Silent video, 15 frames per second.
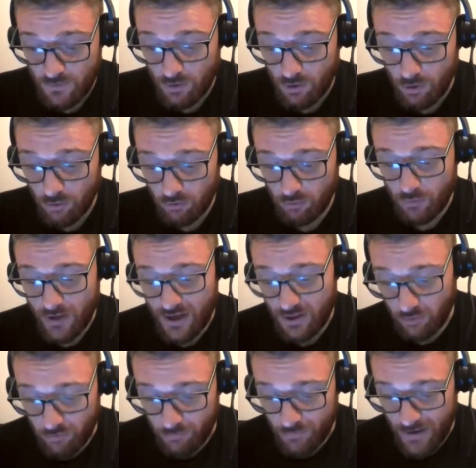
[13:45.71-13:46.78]
All the
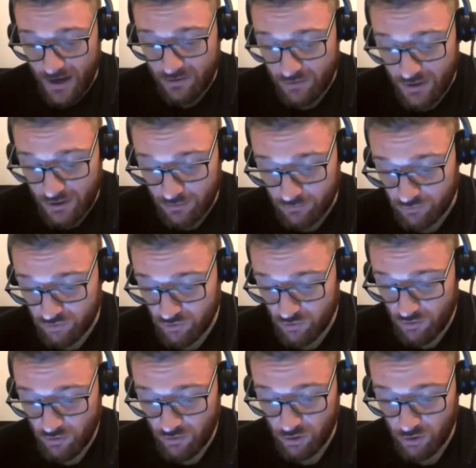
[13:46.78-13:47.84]
while,
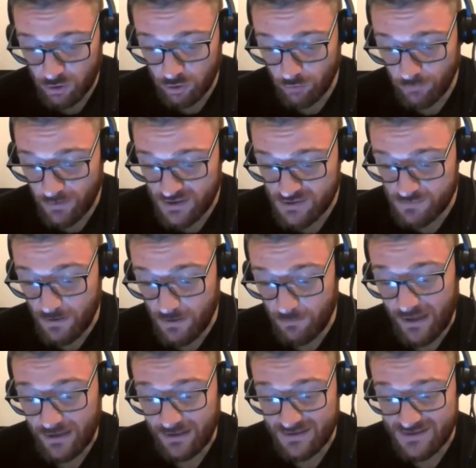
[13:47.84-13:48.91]
the club has been
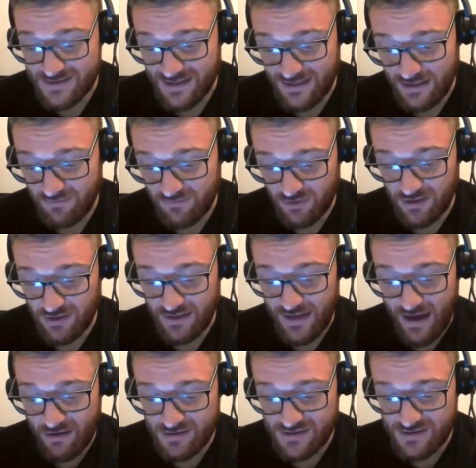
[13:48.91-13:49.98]
battling significant
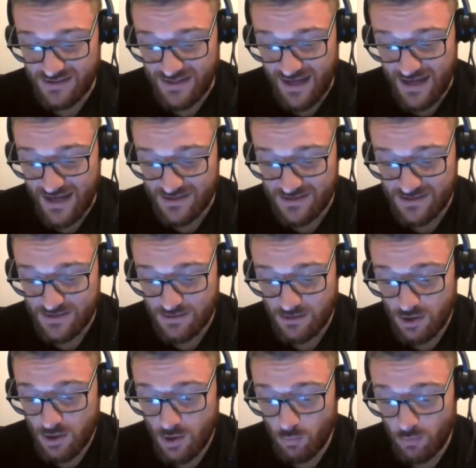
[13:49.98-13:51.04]
inherited debts,
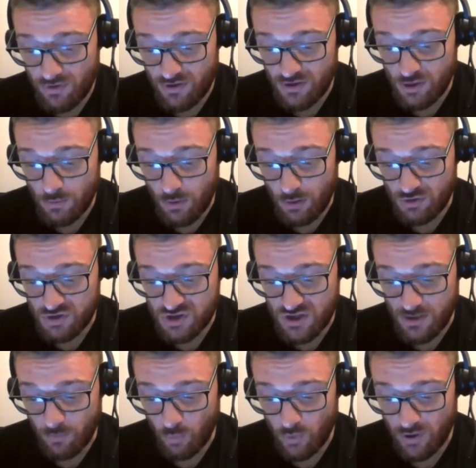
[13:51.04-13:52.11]
with new
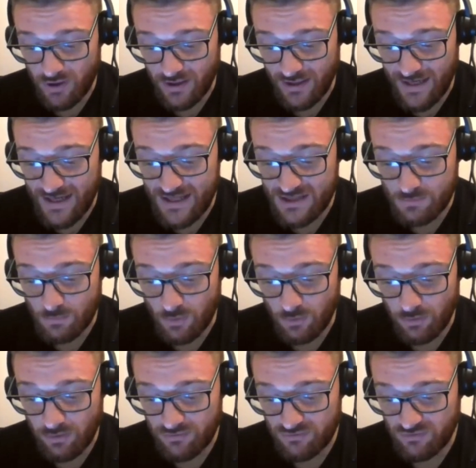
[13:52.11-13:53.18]
ownership working each
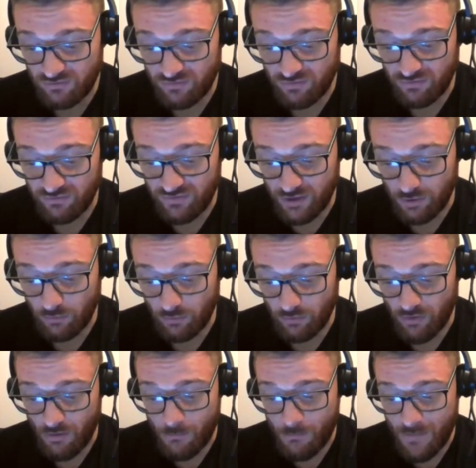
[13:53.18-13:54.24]
month to fulfill
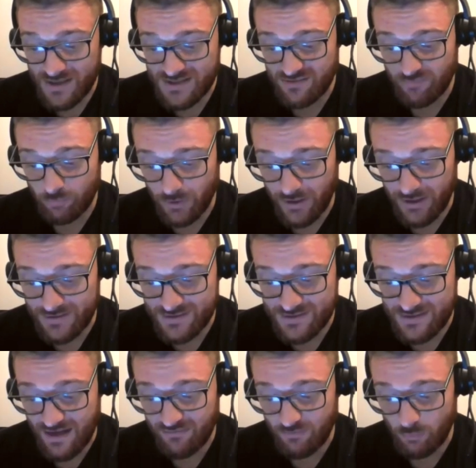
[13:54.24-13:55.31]
the massive playing
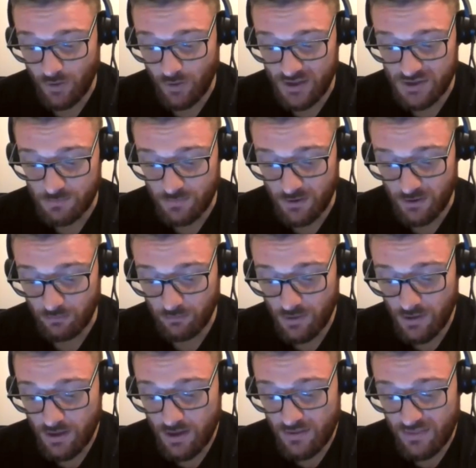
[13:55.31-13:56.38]
staff wage bill
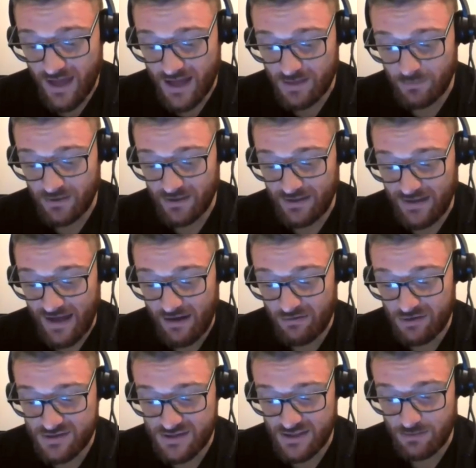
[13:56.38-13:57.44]
that had been
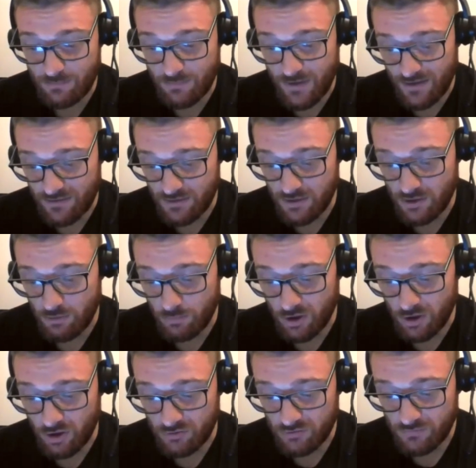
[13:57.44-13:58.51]
inherited by the new
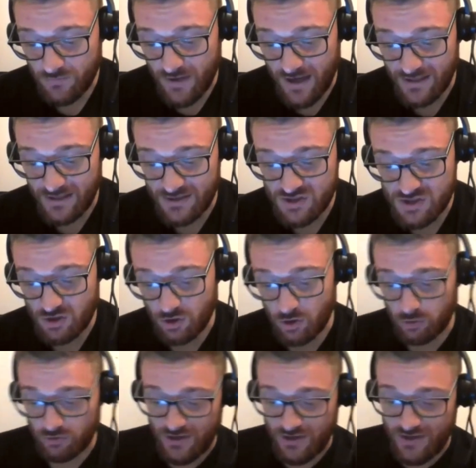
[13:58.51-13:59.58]
board and
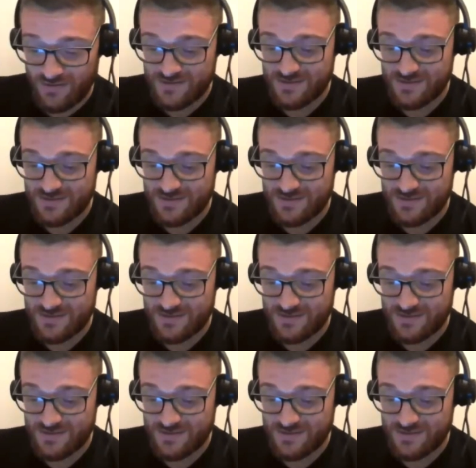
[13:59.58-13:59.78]
installed at the